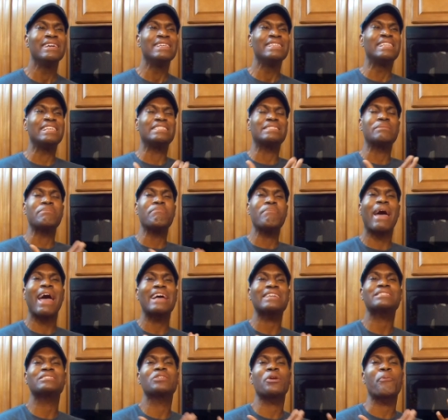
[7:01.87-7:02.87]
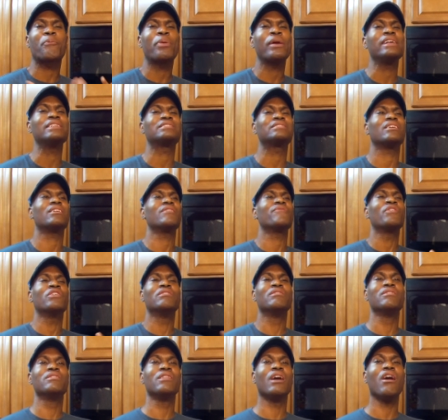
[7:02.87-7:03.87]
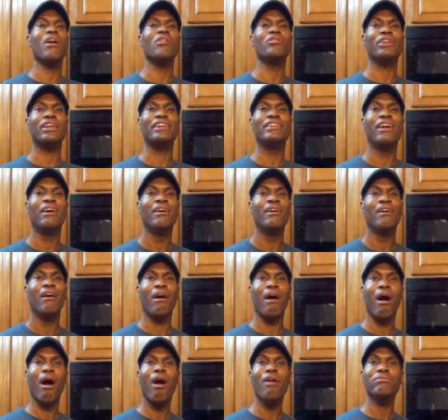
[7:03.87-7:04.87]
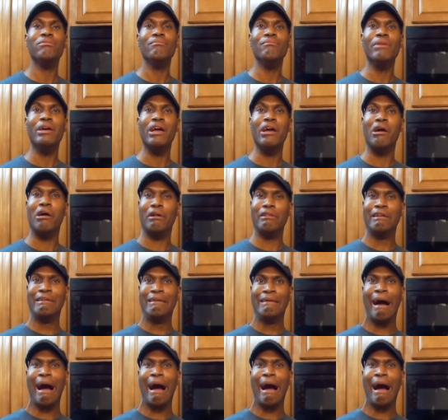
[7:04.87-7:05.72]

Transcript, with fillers: This masterpiece of loaded oatmeal.